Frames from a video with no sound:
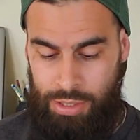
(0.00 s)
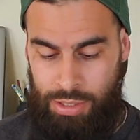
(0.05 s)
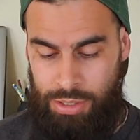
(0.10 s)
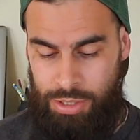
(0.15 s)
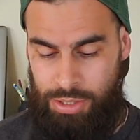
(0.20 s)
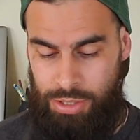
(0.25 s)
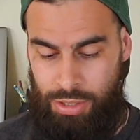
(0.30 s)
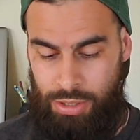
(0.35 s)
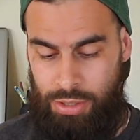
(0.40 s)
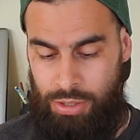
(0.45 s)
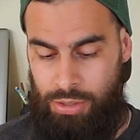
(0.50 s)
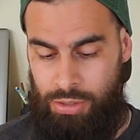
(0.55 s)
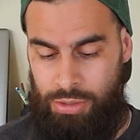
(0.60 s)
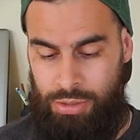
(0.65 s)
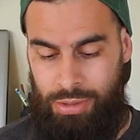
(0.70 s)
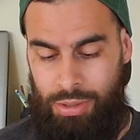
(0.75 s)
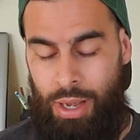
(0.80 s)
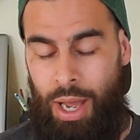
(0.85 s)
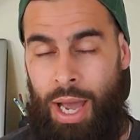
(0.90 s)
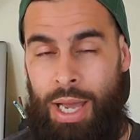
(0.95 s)

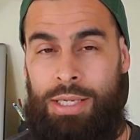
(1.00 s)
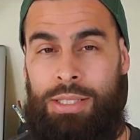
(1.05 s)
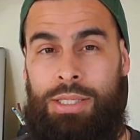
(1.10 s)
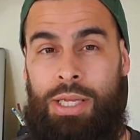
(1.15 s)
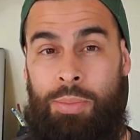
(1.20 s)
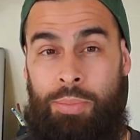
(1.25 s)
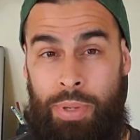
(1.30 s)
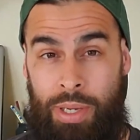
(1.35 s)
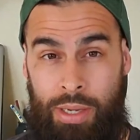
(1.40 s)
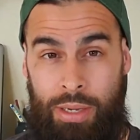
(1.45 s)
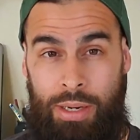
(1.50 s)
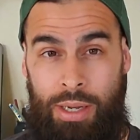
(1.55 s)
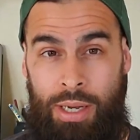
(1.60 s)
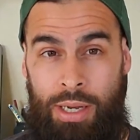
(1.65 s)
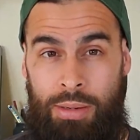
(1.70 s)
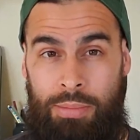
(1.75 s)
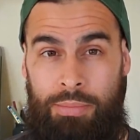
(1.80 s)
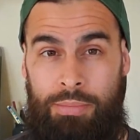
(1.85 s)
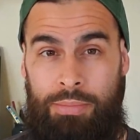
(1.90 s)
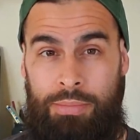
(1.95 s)
So I say pick it
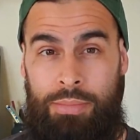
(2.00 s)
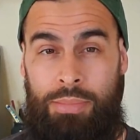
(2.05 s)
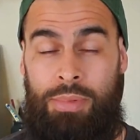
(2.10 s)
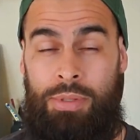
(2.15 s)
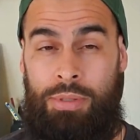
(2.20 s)
up.